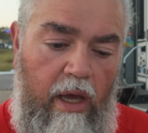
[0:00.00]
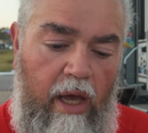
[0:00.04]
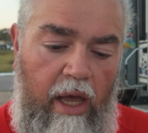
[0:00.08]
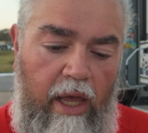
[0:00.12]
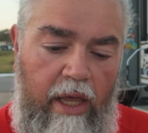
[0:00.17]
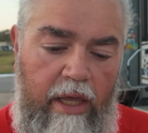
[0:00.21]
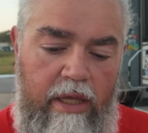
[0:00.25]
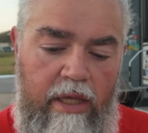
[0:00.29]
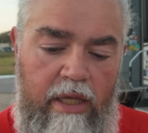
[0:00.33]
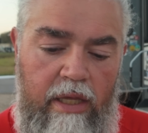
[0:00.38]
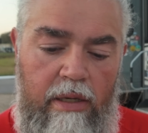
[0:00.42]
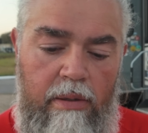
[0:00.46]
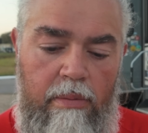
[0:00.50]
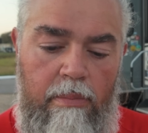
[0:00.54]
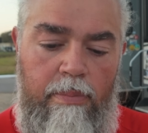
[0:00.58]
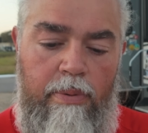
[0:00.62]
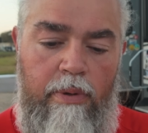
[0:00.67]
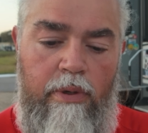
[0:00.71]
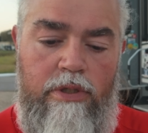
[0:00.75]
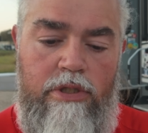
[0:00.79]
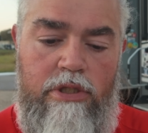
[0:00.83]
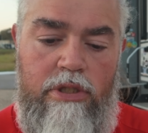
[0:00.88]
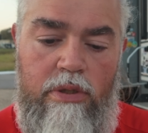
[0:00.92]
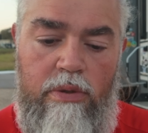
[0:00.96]
I can
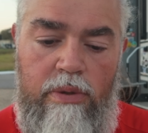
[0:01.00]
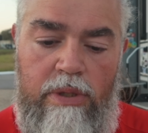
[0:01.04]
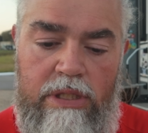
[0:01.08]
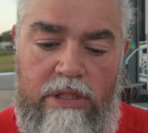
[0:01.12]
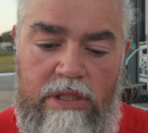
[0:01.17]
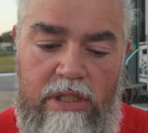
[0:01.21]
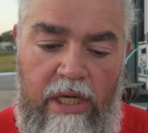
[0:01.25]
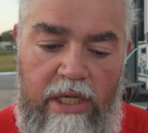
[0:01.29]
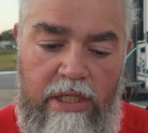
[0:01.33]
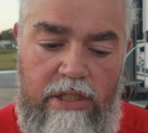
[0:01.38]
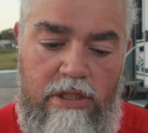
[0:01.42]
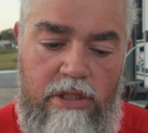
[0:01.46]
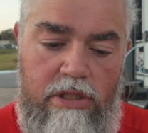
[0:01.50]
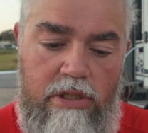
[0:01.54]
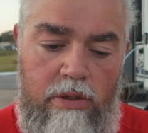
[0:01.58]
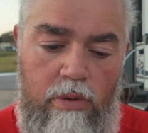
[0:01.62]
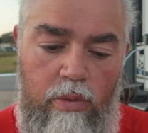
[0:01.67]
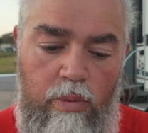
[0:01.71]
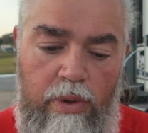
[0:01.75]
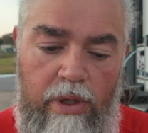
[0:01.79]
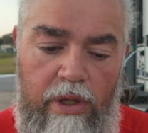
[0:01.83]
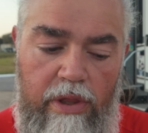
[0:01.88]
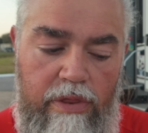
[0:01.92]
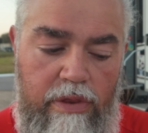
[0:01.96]
put you in touch
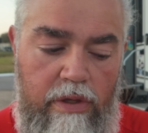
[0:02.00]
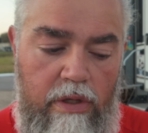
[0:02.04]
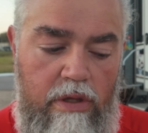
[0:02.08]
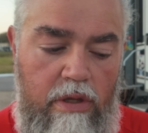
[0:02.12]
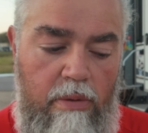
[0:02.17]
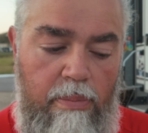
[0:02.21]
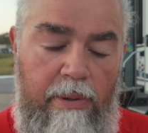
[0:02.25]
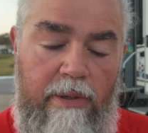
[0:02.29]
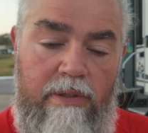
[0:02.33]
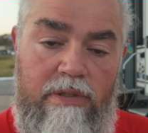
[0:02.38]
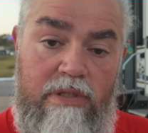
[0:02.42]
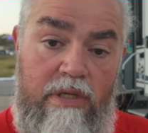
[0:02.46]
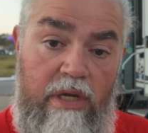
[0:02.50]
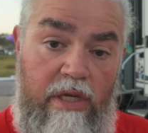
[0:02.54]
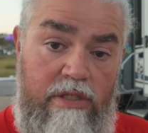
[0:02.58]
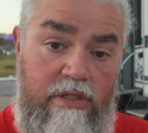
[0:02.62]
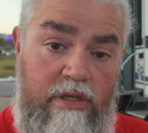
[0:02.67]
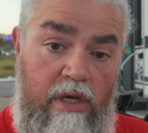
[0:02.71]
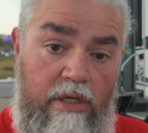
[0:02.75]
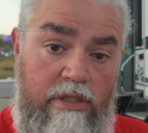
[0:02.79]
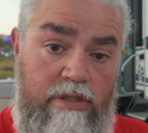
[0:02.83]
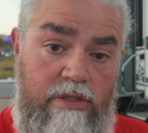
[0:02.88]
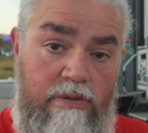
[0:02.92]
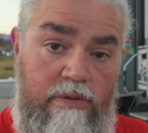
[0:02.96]
with the person I
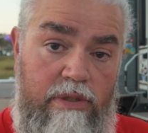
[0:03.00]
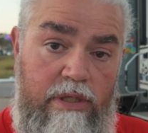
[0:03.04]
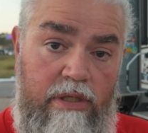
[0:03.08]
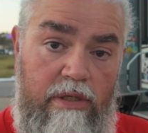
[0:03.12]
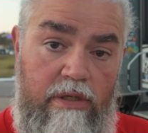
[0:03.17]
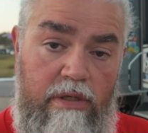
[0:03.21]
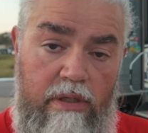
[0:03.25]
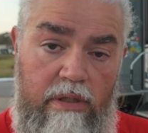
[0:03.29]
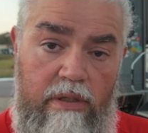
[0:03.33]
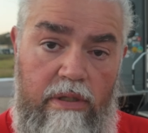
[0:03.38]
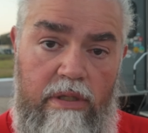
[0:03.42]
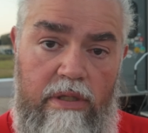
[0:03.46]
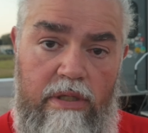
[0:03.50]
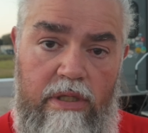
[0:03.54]
talked to here,